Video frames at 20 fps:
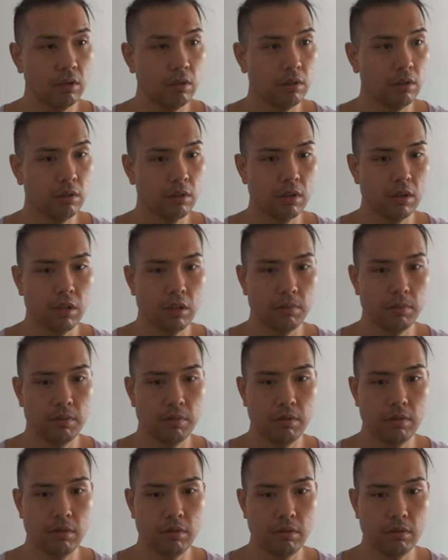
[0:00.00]

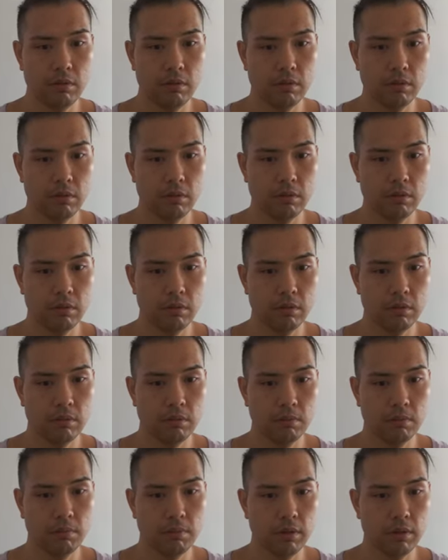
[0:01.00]
copy
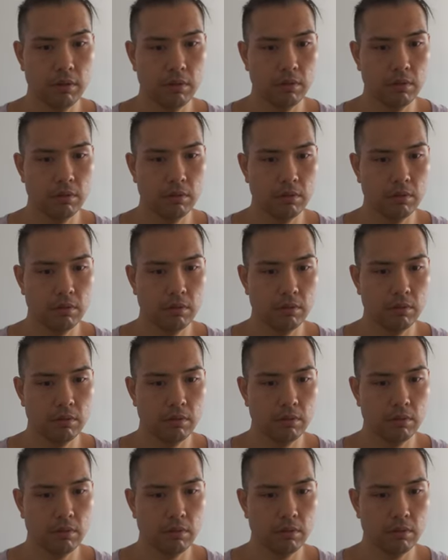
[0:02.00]
and paste.
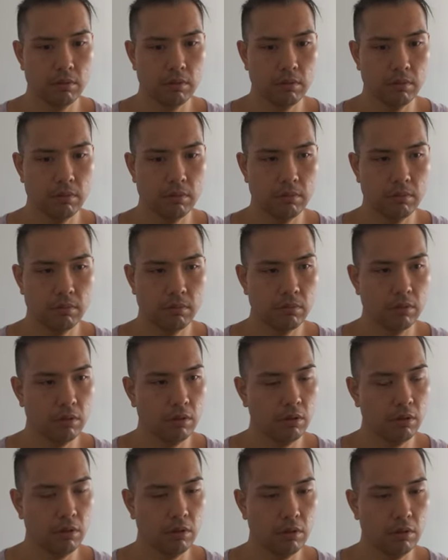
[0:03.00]

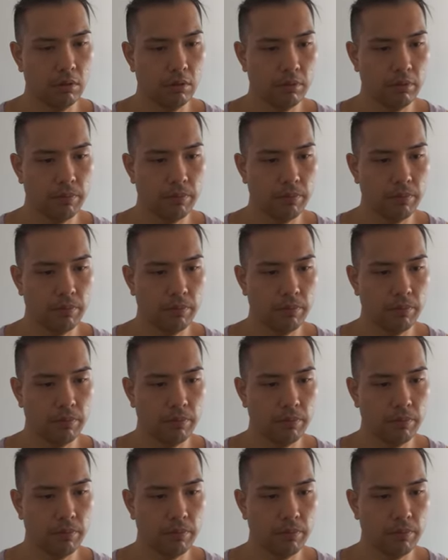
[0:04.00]
There you go.